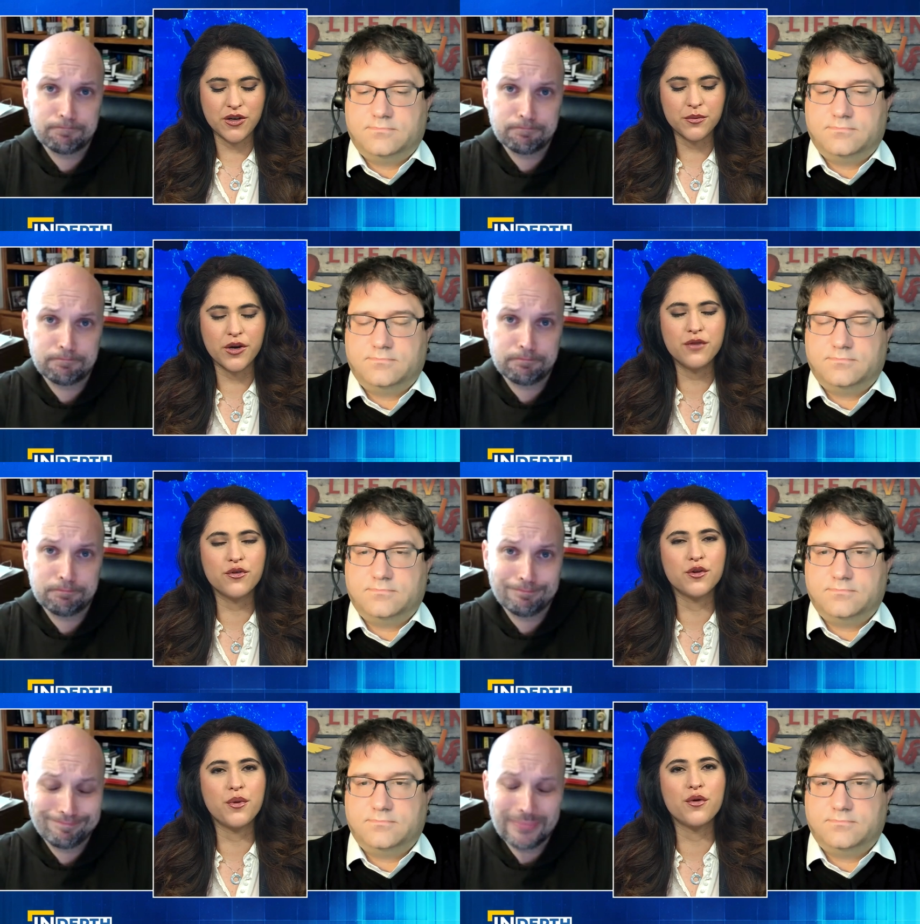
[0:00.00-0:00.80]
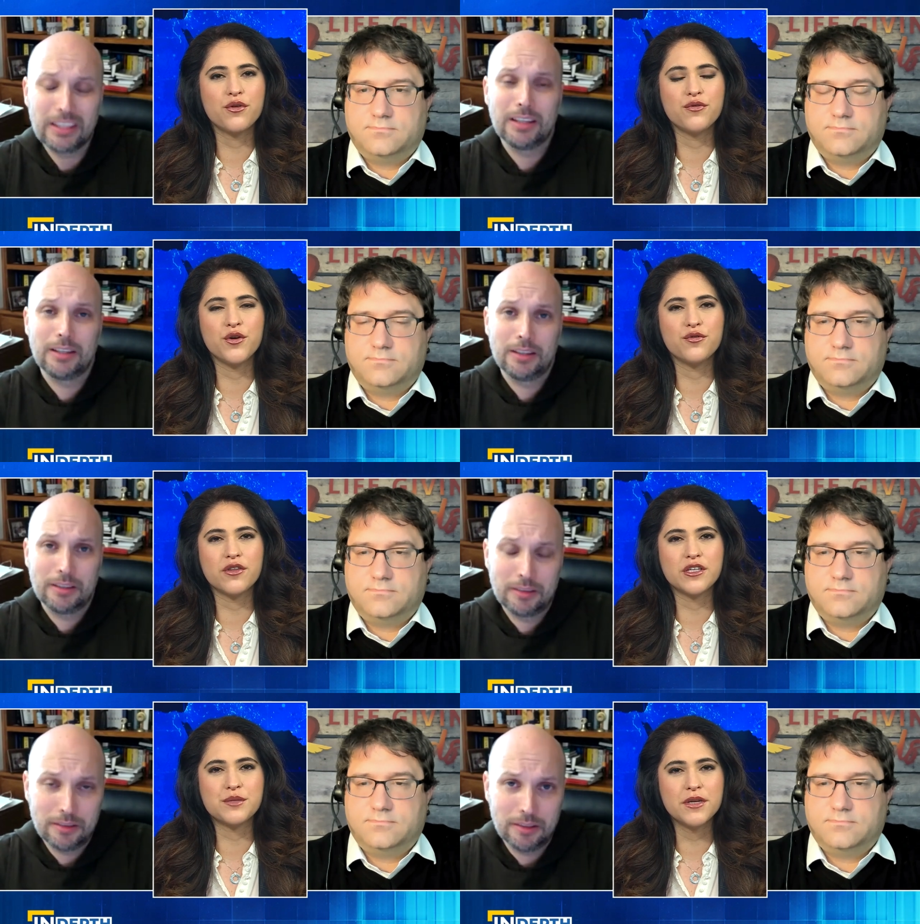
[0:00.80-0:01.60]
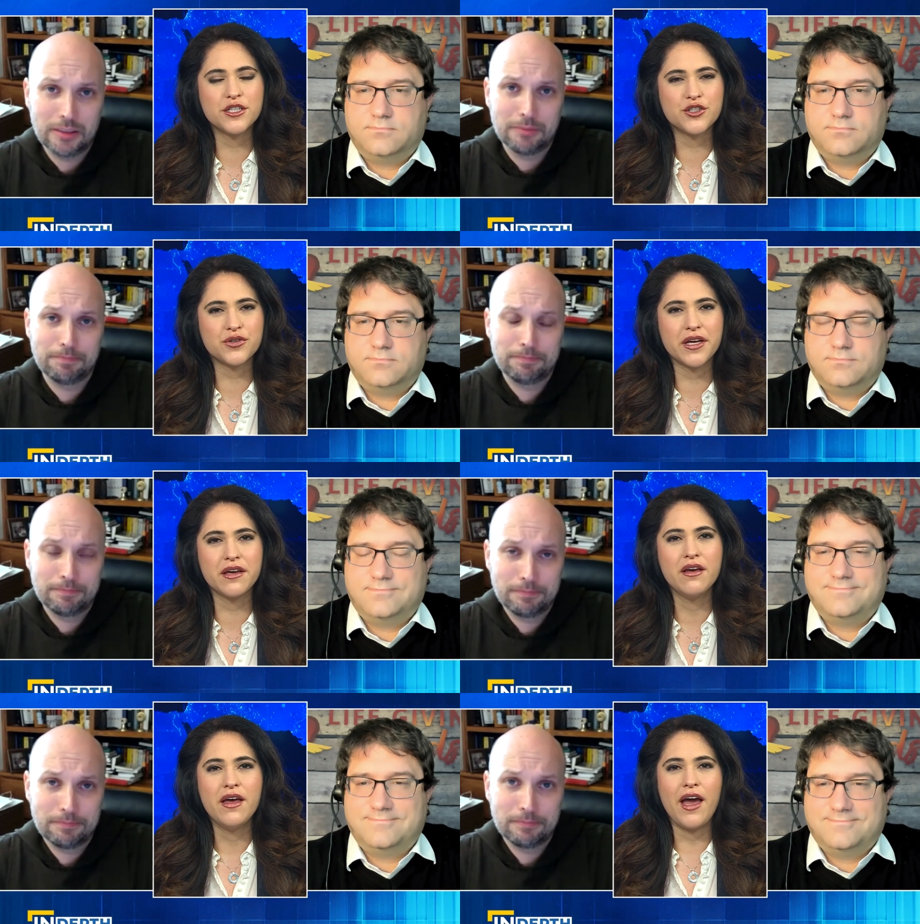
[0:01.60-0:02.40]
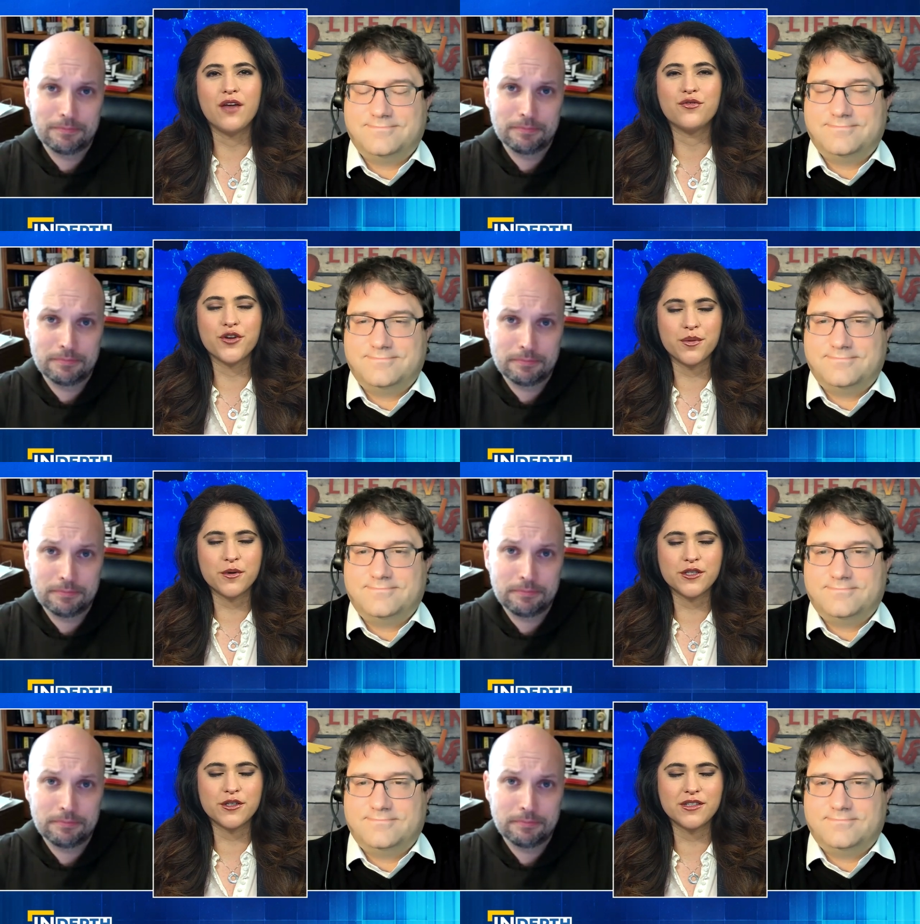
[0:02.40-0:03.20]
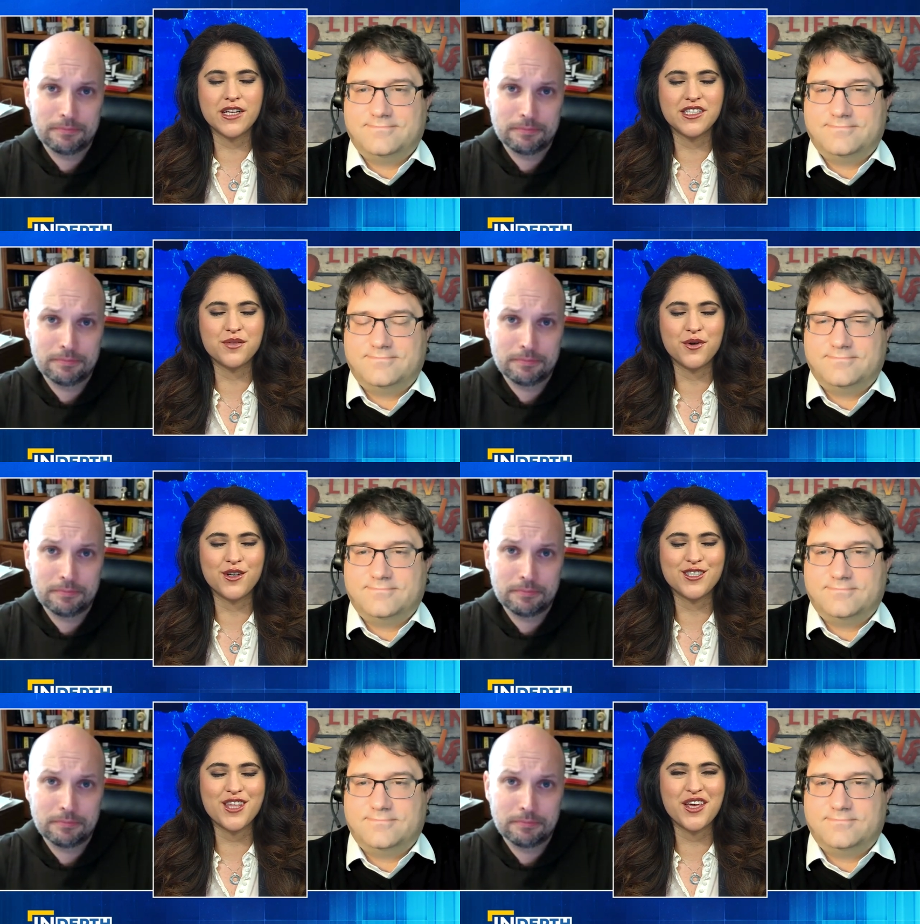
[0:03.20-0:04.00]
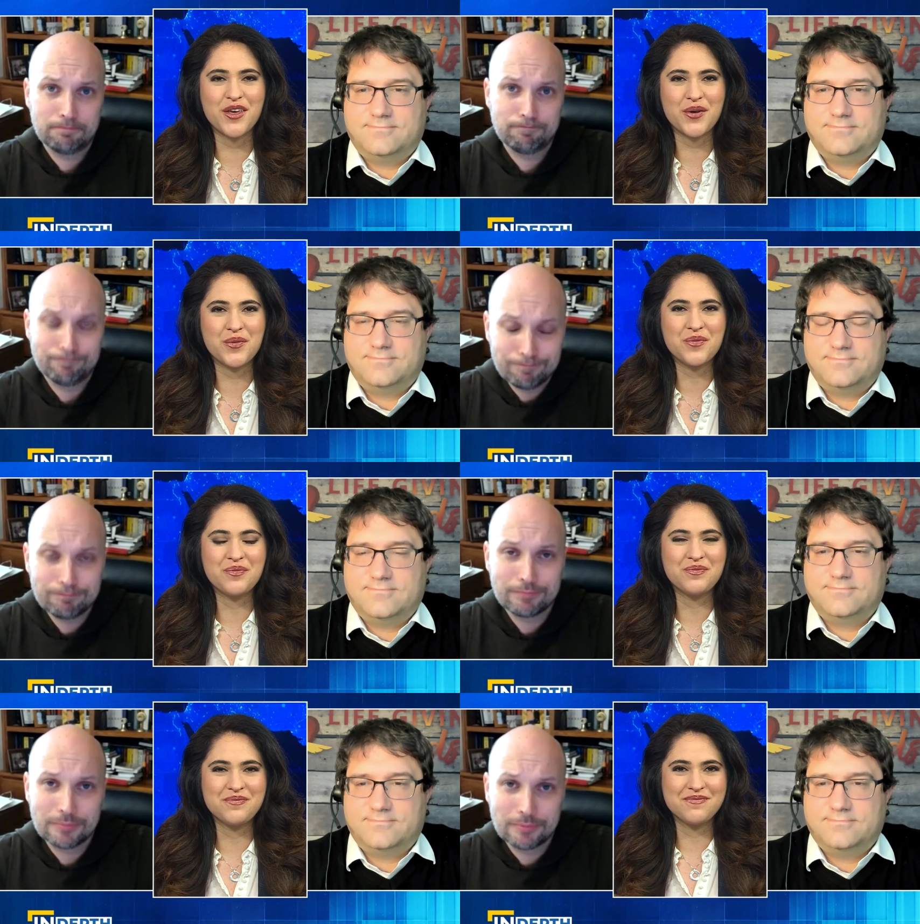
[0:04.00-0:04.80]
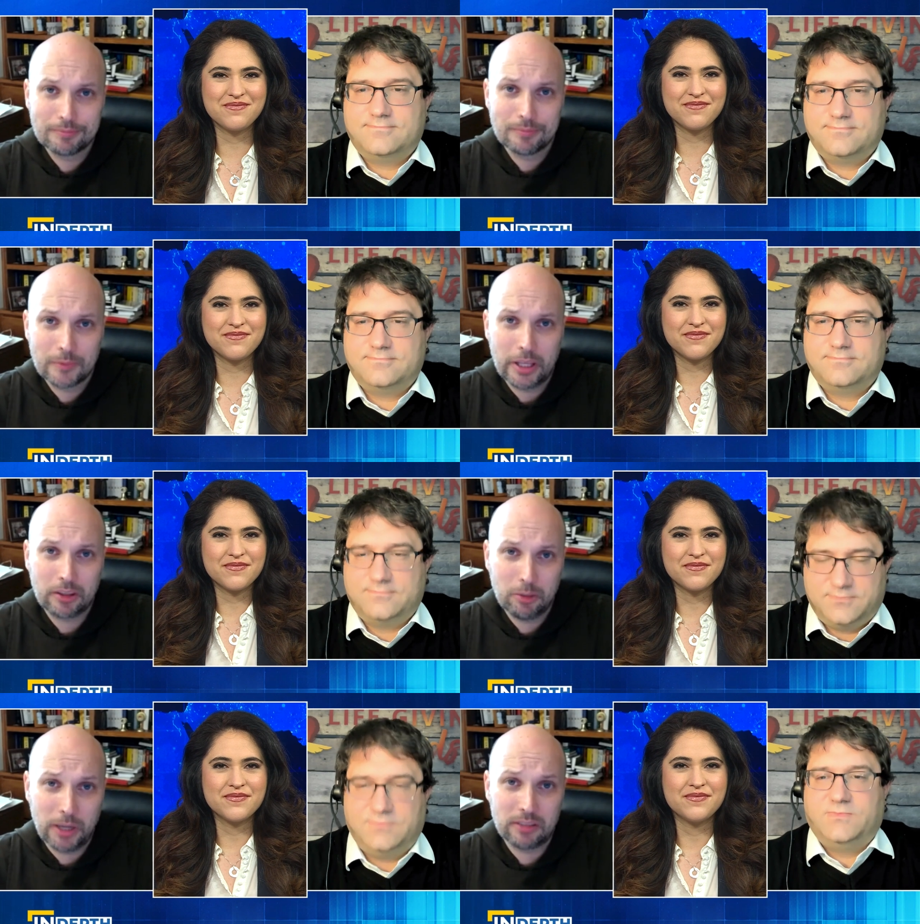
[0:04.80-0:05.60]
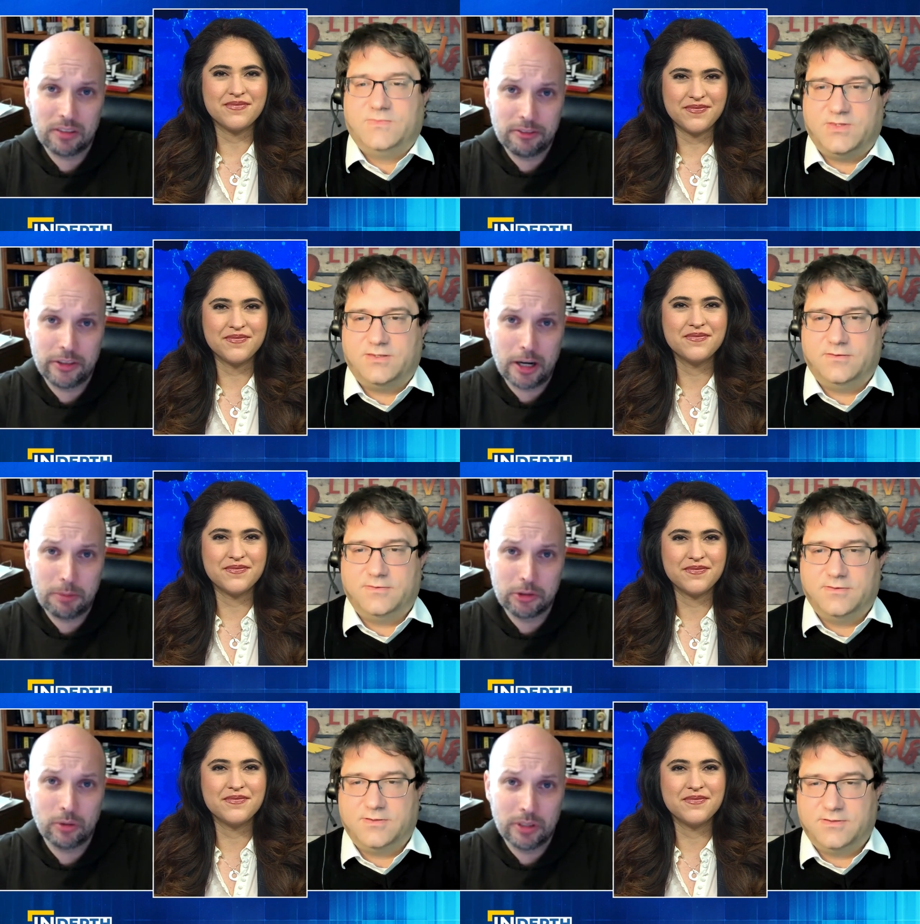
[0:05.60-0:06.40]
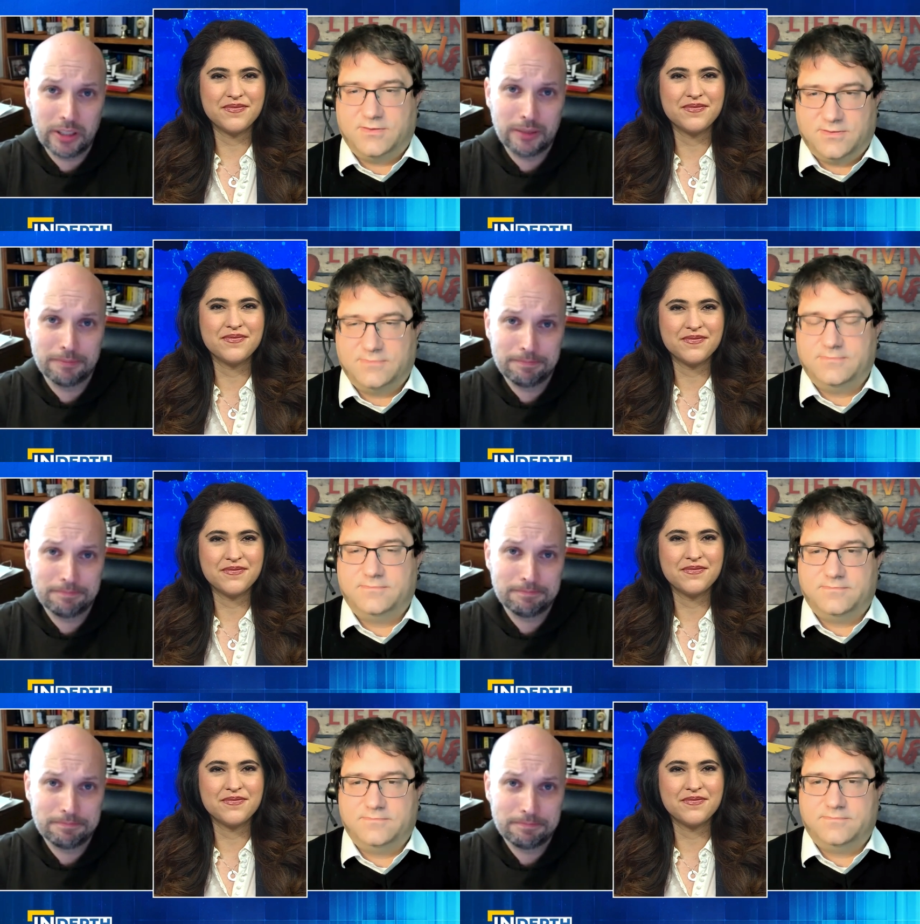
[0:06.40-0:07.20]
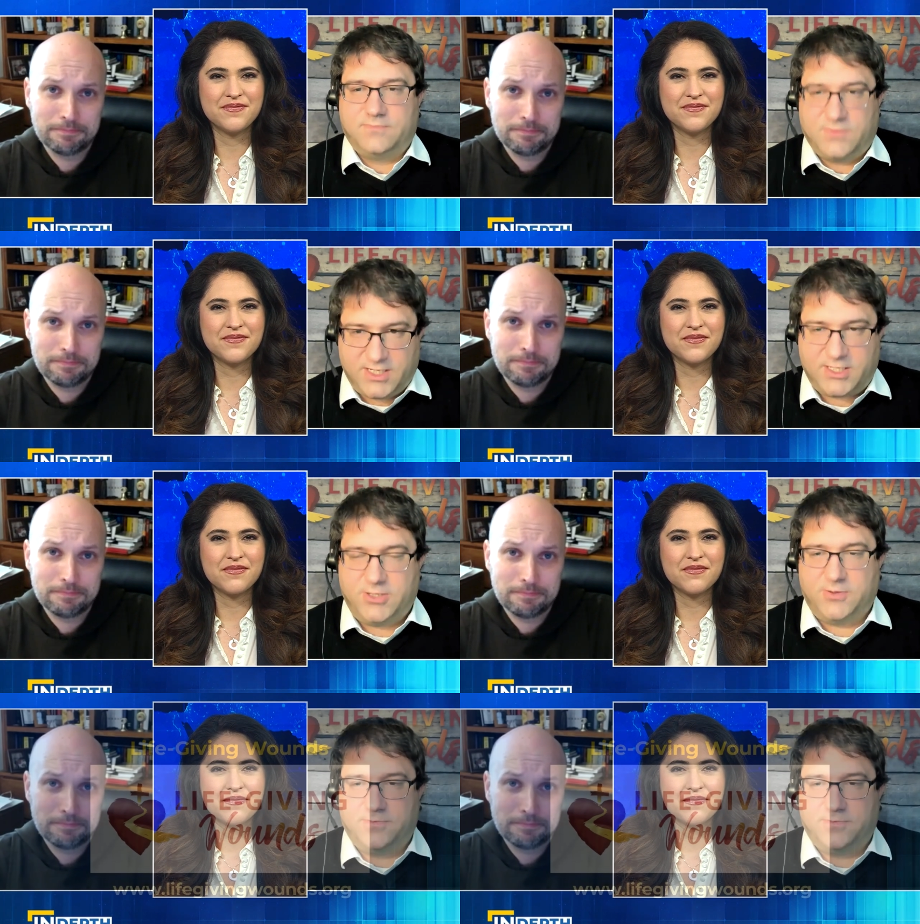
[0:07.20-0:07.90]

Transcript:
Speaker 1: So I'm grateful to both of you for this ministry and for your personal testimonies. Thank you.
Speaker 2: Thank you, Montse, for your opportunity. Thank you.